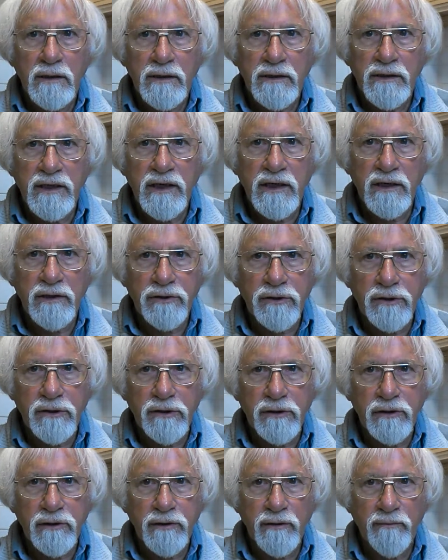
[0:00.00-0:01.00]
Death
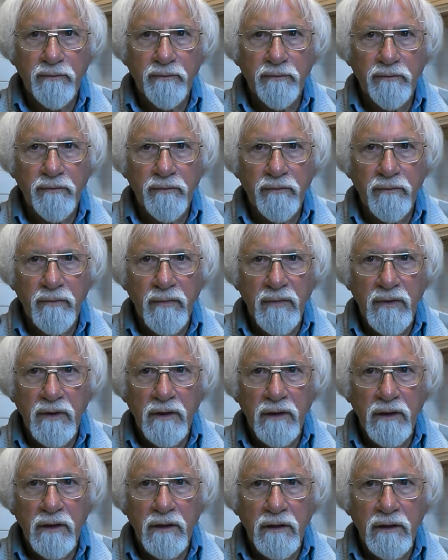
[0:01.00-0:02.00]

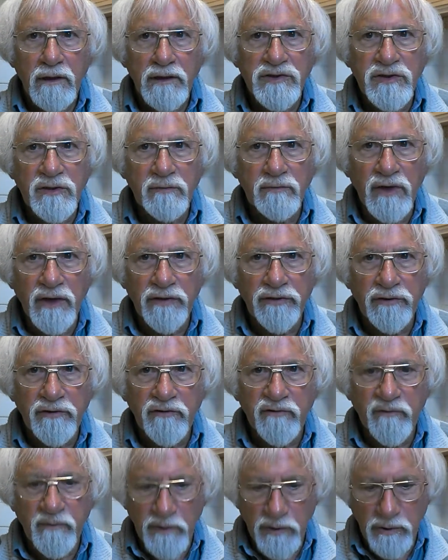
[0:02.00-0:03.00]
is the mother
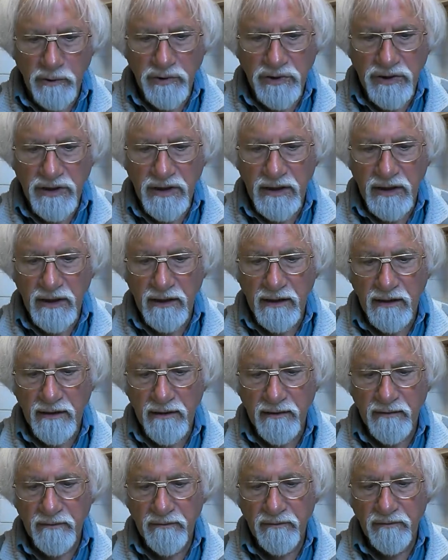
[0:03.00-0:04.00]
of beauty.
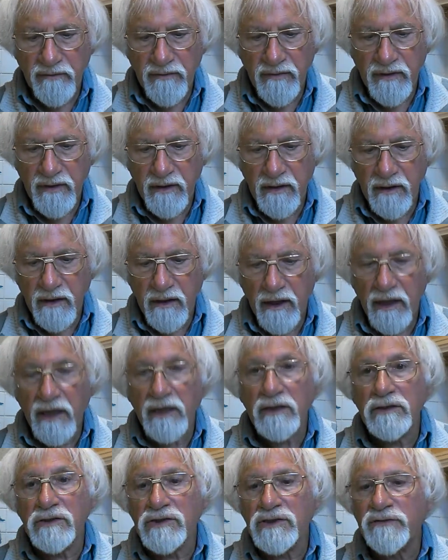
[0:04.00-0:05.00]

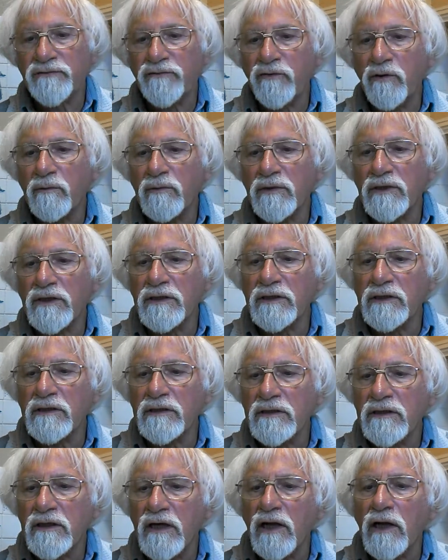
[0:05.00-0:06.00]
Hence from
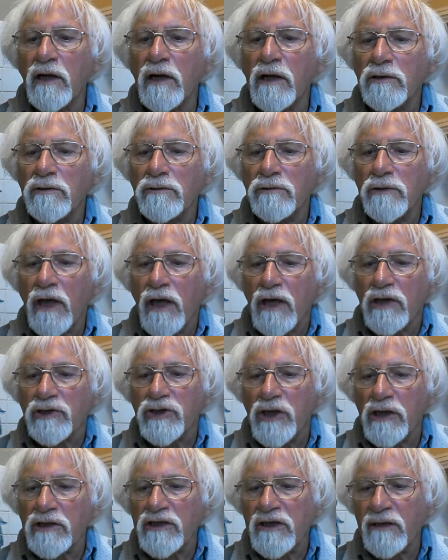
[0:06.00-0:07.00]
her alone
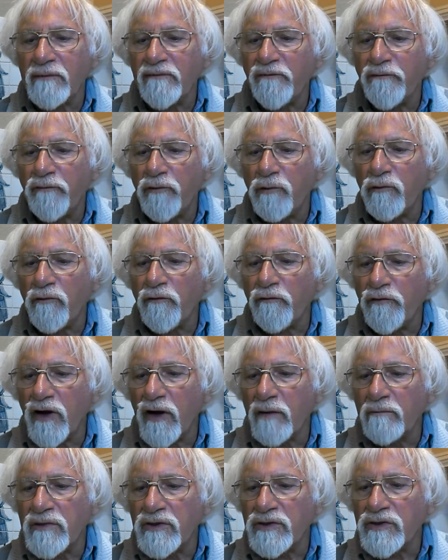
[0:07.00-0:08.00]
shall come
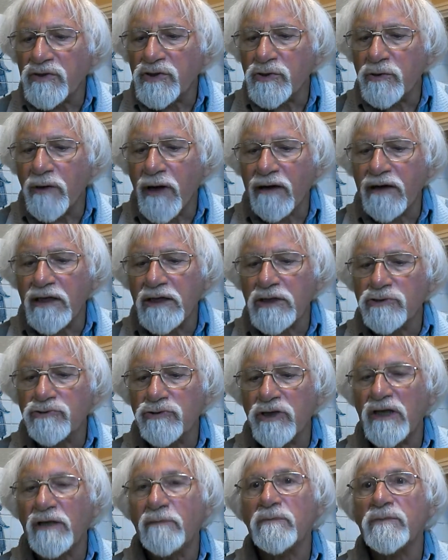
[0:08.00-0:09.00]
fulfillment to our
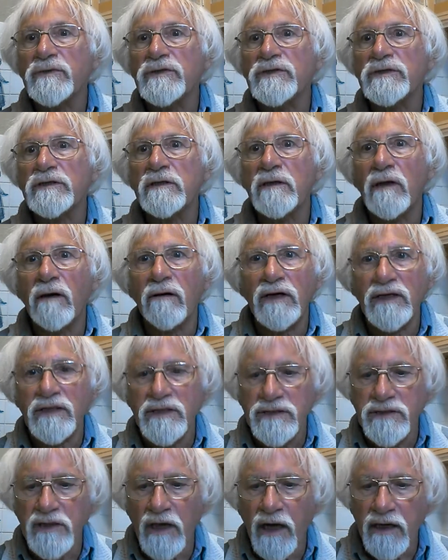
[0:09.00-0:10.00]
dreams and our
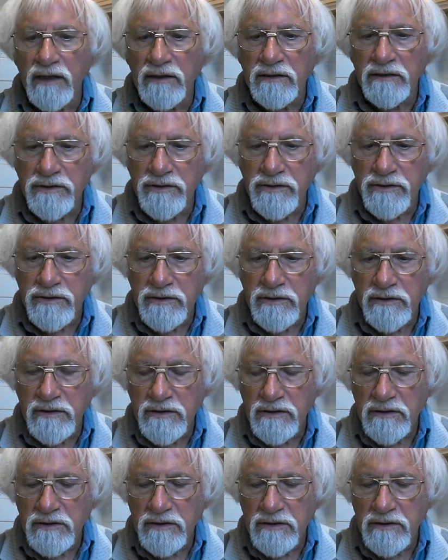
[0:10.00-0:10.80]
desires.